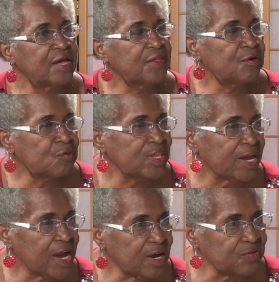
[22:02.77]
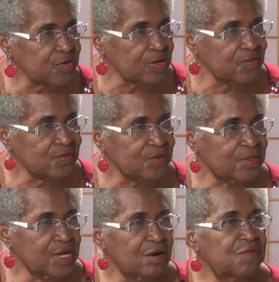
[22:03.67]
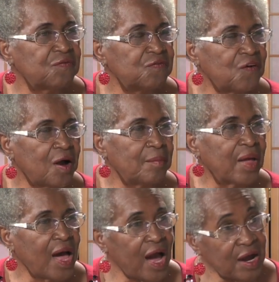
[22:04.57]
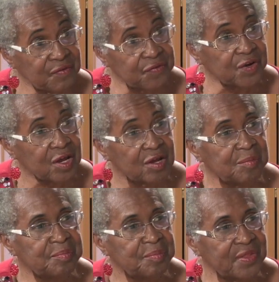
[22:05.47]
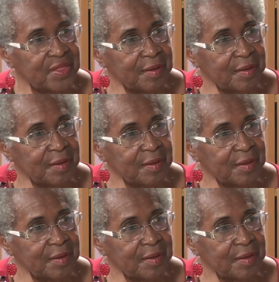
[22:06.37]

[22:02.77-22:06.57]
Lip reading: they're really Africans. They are from Africa, but they